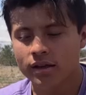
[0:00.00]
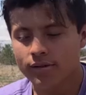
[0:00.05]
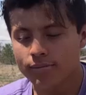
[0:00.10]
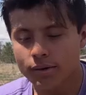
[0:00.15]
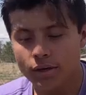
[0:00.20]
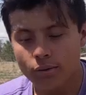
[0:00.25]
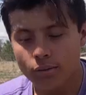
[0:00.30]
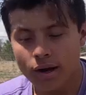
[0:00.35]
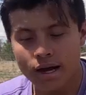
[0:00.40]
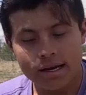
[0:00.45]

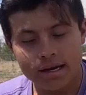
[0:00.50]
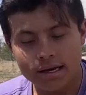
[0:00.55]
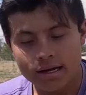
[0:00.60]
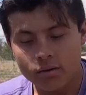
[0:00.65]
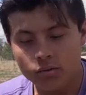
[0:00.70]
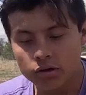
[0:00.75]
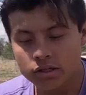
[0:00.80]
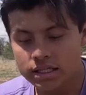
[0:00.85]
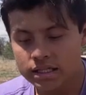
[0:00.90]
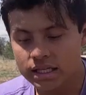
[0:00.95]
be ready
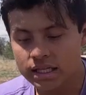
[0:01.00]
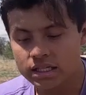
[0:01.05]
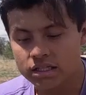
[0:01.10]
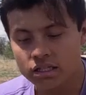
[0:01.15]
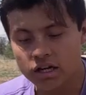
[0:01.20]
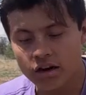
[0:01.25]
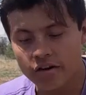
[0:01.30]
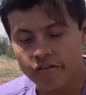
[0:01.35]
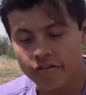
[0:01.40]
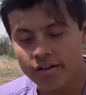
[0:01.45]
once they
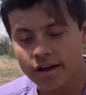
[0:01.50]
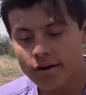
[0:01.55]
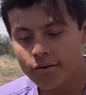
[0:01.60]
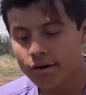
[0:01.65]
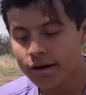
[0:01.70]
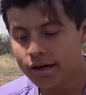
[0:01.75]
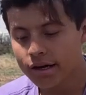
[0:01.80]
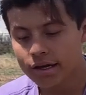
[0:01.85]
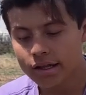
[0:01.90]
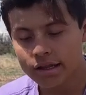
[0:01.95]
start
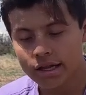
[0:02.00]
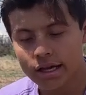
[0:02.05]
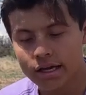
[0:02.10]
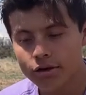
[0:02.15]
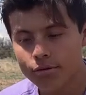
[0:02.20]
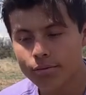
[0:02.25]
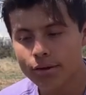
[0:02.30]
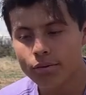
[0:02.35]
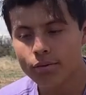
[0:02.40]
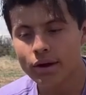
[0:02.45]
flowering. They
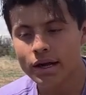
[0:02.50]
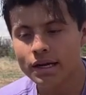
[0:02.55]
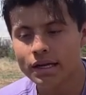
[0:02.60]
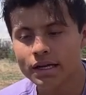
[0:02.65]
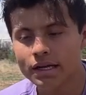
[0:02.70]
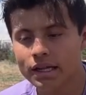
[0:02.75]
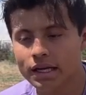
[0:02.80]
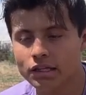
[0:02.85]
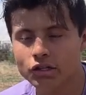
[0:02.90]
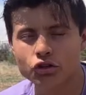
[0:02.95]
could be ready
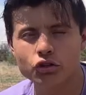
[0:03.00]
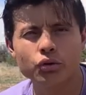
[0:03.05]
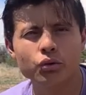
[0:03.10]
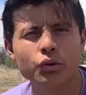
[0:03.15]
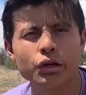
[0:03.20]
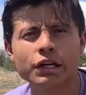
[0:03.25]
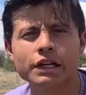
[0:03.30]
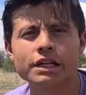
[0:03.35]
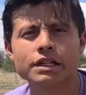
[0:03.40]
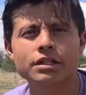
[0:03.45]
in like two
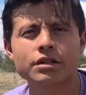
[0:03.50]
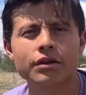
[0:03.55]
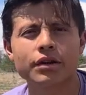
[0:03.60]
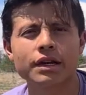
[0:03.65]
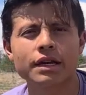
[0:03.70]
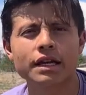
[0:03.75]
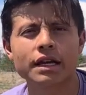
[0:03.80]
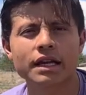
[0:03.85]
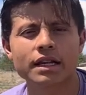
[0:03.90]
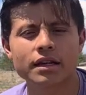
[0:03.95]
weeks
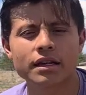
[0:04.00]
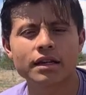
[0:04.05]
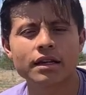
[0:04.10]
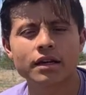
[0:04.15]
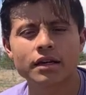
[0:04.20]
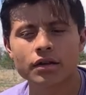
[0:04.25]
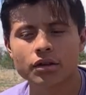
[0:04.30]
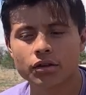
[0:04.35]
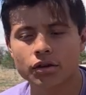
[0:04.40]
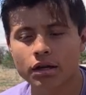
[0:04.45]
already and
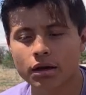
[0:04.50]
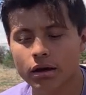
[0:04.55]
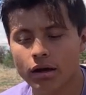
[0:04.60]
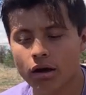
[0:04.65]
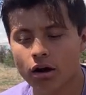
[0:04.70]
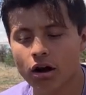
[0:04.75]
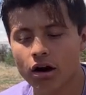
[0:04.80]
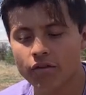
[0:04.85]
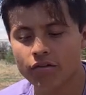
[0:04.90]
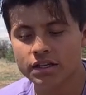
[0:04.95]
you could
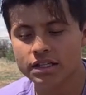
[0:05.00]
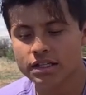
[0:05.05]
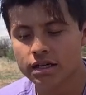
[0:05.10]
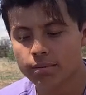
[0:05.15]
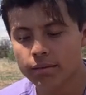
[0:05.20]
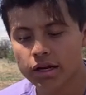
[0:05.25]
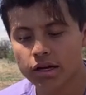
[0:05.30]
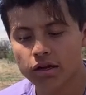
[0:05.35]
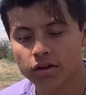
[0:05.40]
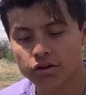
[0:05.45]
harvest
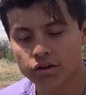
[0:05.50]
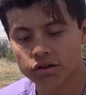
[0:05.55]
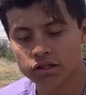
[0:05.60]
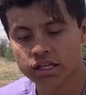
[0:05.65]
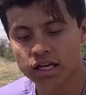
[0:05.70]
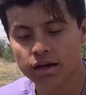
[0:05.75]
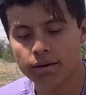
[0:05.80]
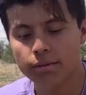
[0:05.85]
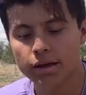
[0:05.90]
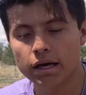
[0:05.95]
them and there's
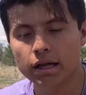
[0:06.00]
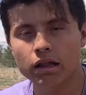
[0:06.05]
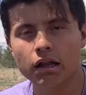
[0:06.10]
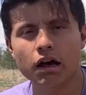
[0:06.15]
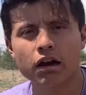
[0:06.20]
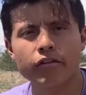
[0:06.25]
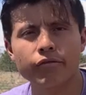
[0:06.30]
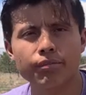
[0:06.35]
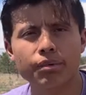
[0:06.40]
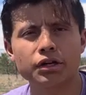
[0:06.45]
going to be a
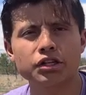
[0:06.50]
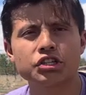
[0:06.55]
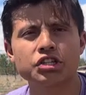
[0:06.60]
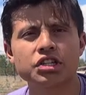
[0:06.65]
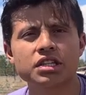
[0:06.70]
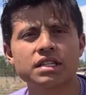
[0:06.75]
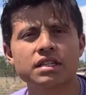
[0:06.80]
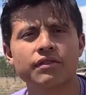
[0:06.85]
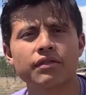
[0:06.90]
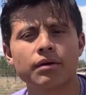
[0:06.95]
lot of
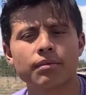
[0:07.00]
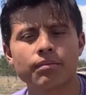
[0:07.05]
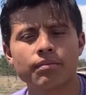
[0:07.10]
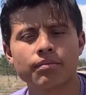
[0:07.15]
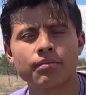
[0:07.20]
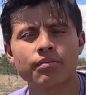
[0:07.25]
bunches of them.